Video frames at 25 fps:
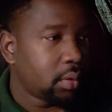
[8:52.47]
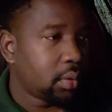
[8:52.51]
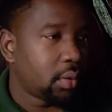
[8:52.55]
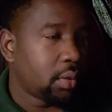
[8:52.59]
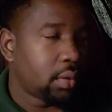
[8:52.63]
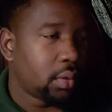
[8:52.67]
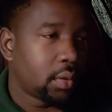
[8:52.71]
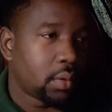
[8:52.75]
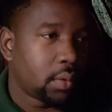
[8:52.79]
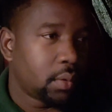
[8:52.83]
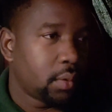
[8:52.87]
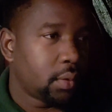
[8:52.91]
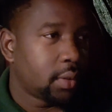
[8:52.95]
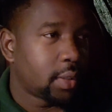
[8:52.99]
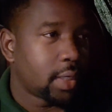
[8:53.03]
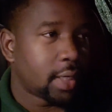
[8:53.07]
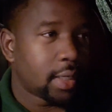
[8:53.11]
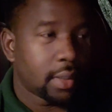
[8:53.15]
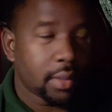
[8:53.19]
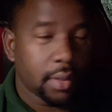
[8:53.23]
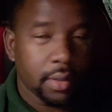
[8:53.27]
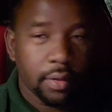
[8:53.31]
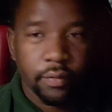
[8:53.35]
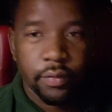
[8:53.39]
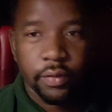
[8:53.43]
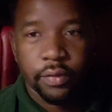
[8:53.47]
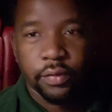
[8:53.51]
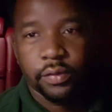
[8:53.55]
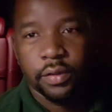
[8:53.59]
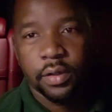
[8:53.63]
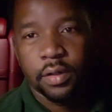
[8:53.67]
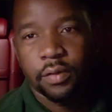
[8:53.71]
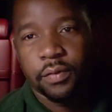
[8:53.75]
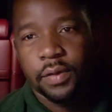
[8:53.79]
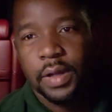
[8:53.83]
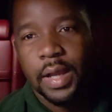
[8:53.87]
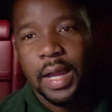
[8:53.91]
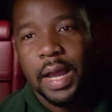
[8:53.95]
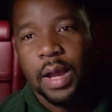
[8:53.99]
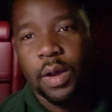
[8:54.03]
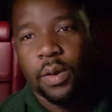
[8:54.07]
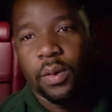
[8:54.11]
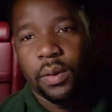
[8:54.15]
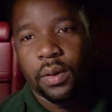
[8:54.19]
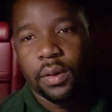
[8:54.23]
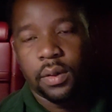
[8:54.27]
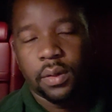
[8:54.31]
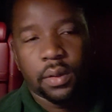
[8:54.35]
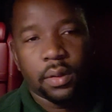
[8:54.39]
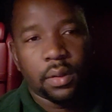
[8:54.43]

You know, you got to leave yourself out.